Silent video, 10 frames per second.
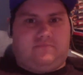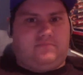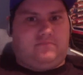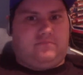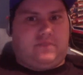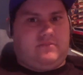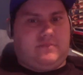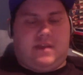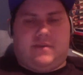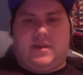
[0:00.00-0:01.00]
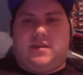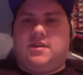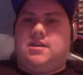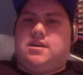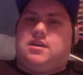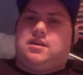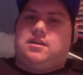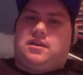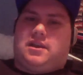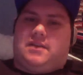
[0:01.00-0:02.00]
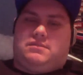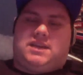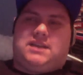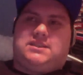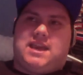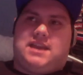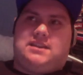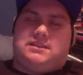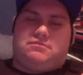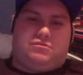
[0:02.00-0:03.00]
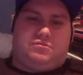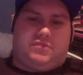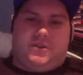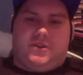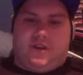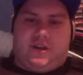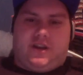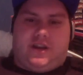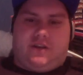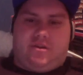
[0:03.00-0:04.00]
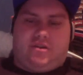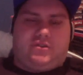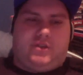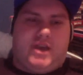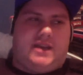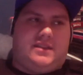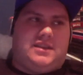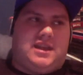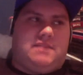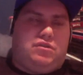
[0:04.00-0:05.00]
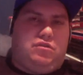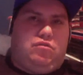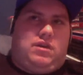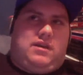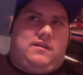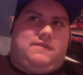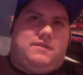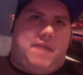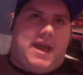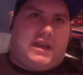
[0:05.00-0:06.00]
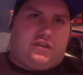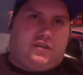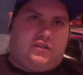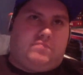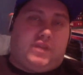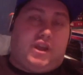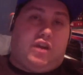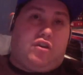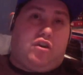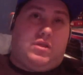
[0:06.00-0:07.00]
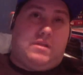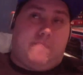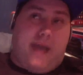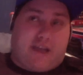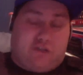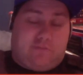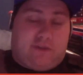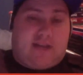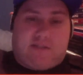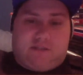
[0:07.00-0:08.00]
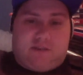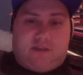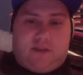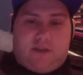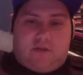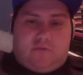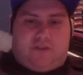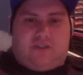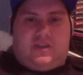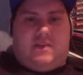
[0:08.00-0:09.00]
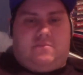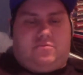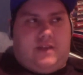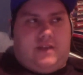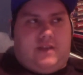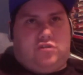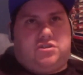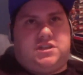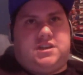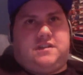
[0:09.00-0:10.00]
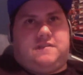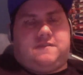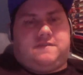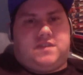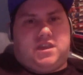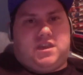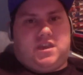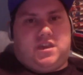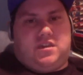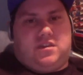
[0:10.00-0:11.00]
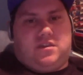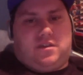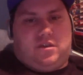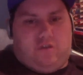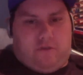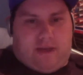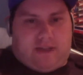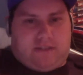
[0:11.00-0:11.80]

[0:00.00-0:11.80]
But anyway, besides that, this episode was really good. We also got the debut of the Bashers, but they are called the Basher Bots, which is an upgraded version of the Kudabots.